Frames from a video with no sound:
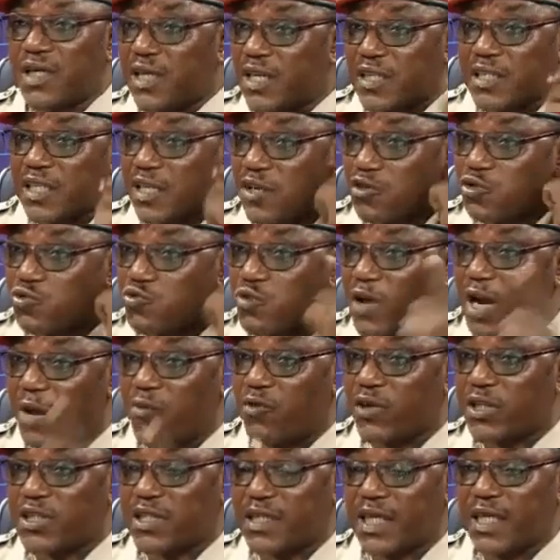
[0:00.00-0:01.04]
listening to what I
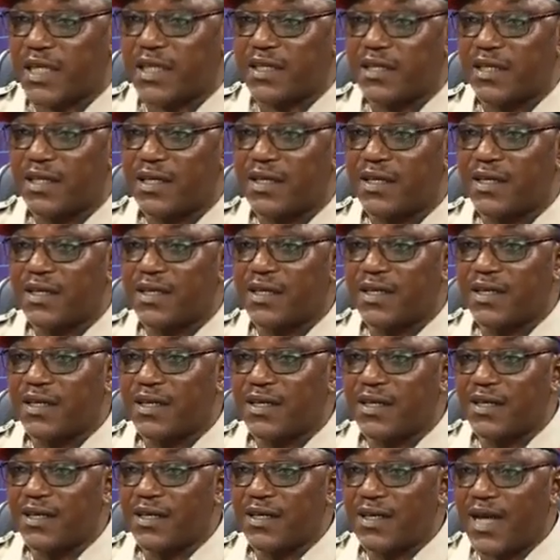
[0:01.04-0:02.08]
was saying.
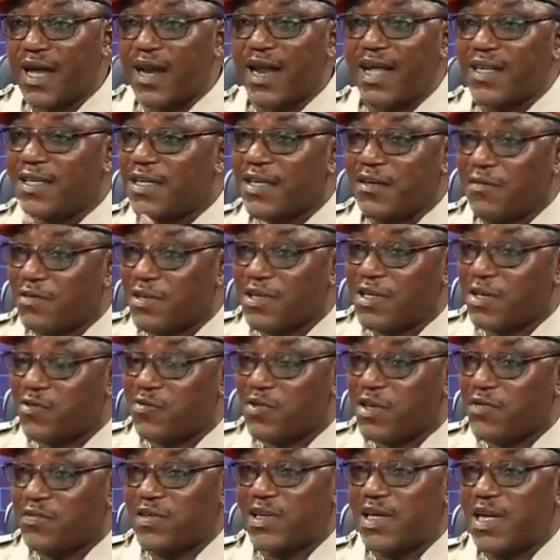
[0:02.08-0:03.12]
And at the end of the day,
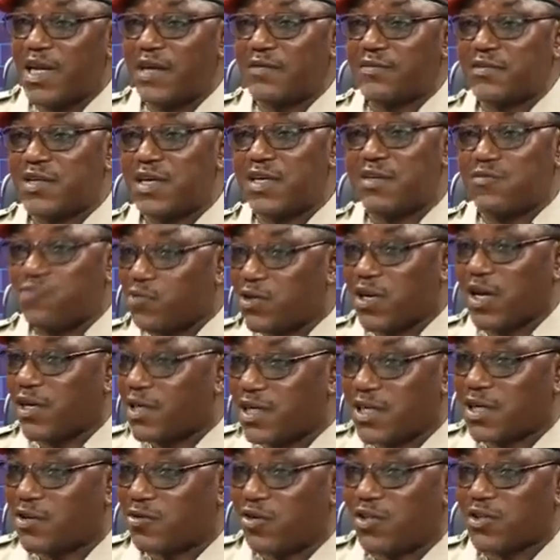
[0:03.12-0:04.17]
we even left
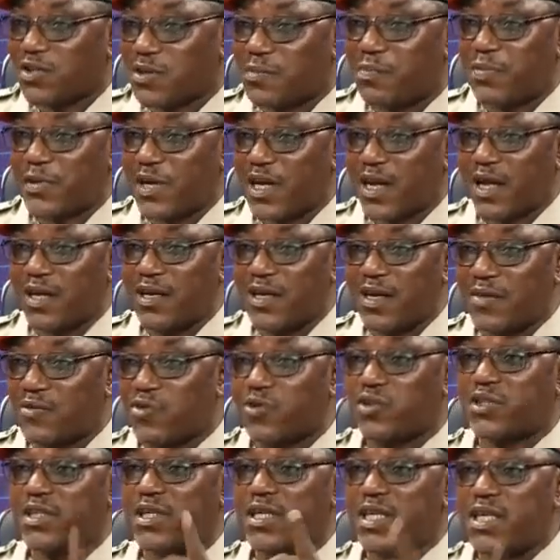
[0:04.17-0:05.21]
without any closing prayer
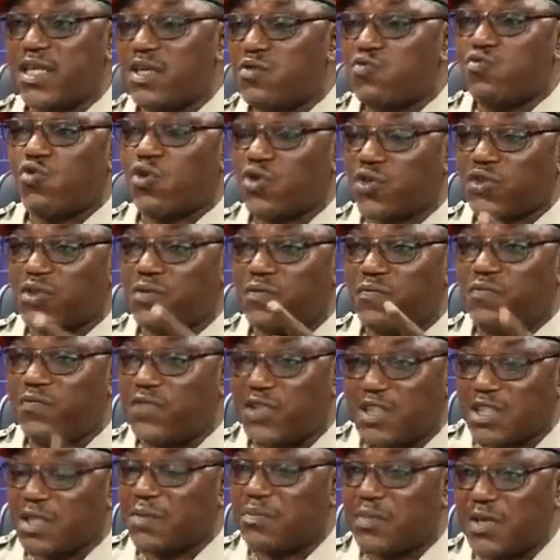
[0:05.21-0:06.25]
because he was
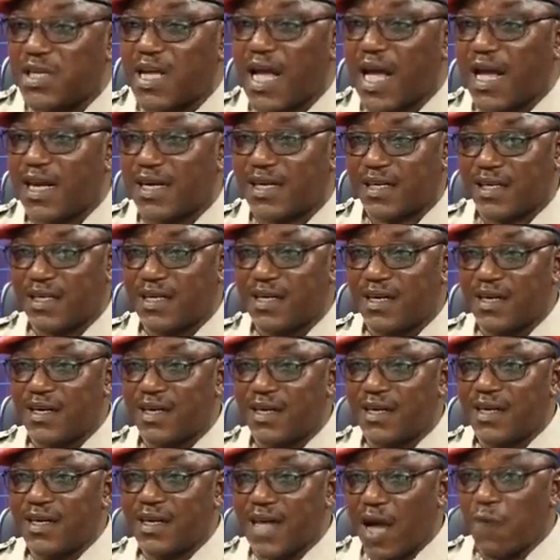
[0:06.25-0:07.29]
visibly angry.
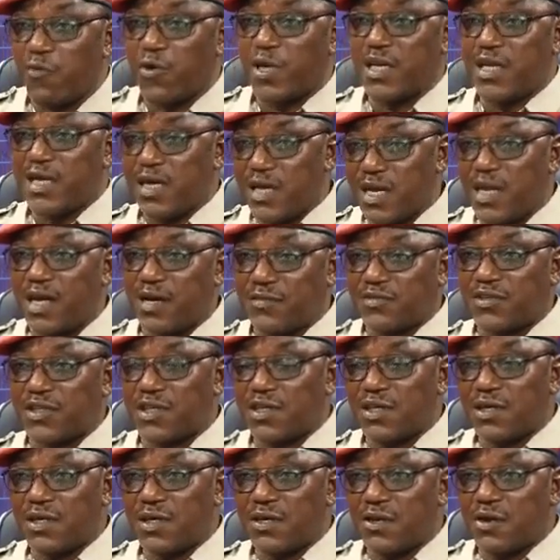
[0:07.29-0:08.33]
And when he
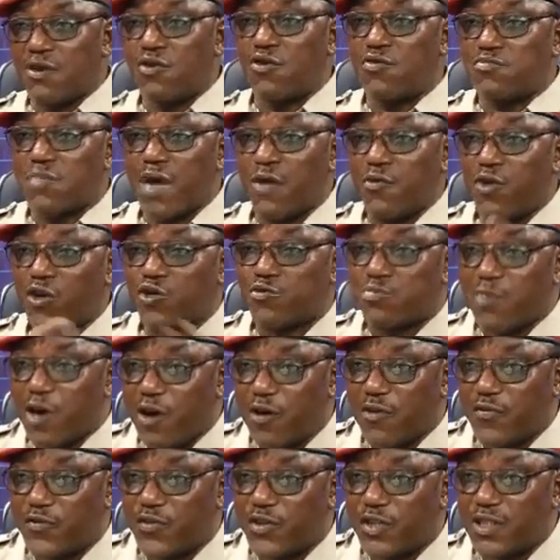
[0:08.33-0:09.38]
left, on my way to
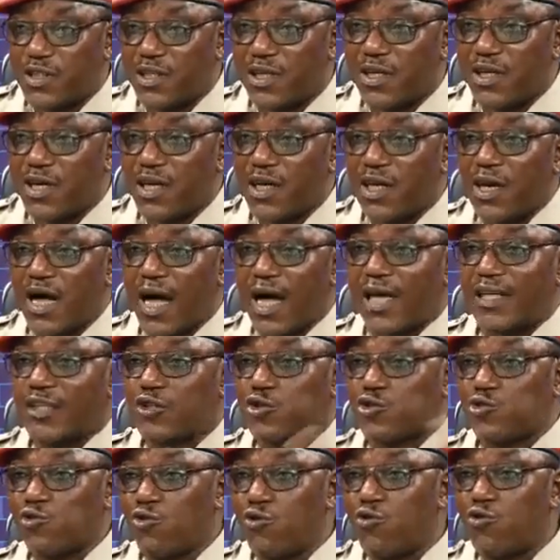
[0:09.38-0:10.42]
my office, I
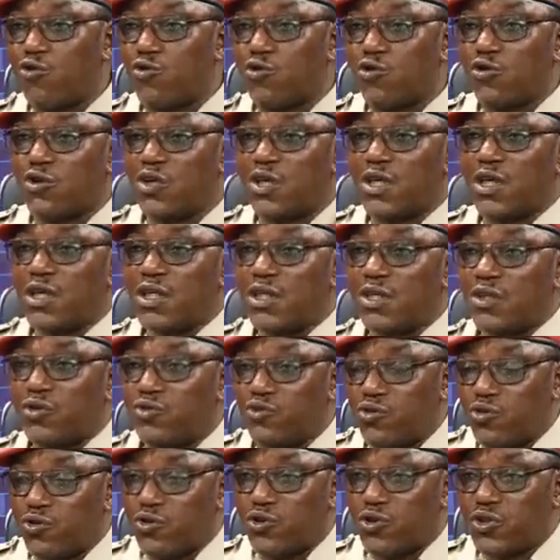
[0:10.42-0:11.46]
saw
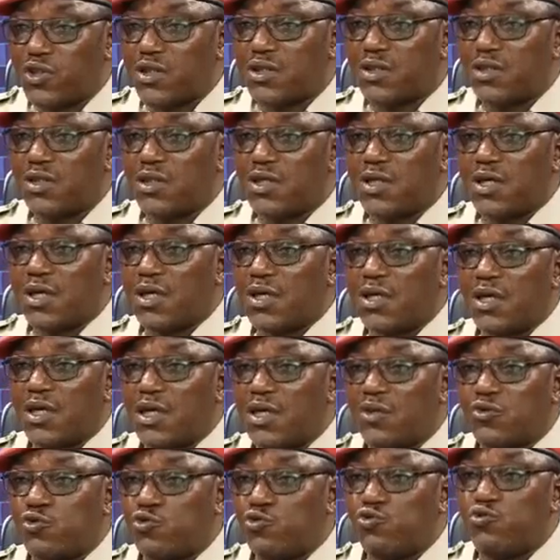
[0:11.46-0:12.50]
those
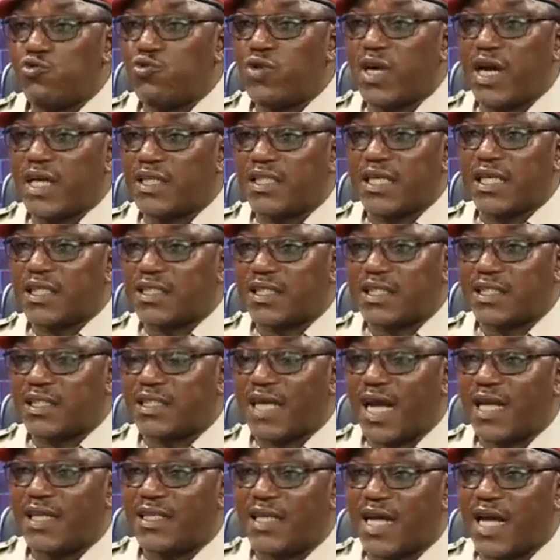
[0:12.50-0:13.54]
2
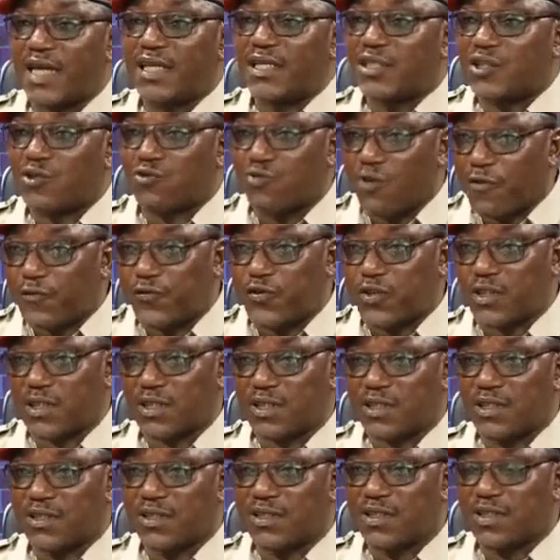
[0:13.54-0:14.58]
agencies under his
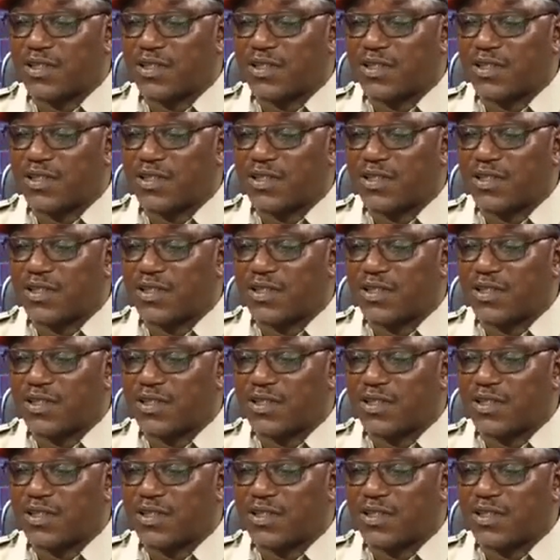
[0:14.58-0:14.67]
office,